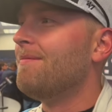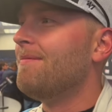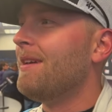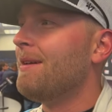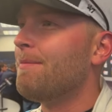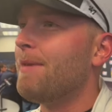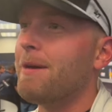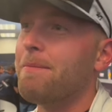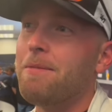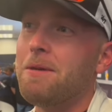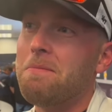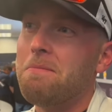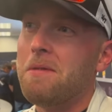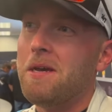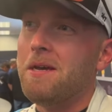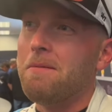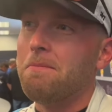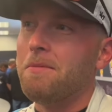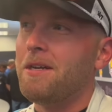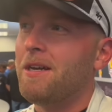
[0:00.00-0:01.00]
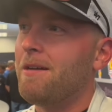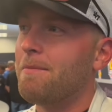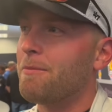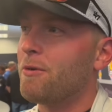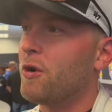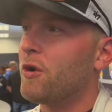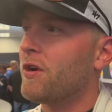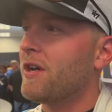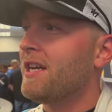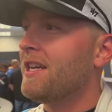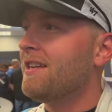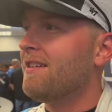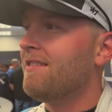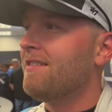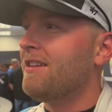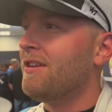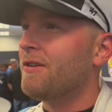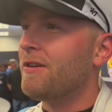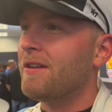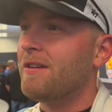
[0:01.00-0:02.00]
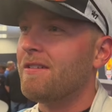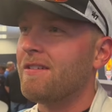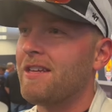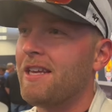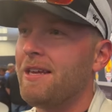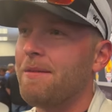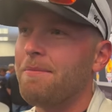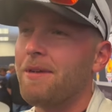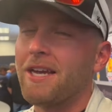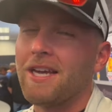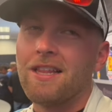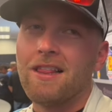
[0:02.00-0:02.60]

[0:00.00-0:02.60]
it might be bent but not broken, you can keep making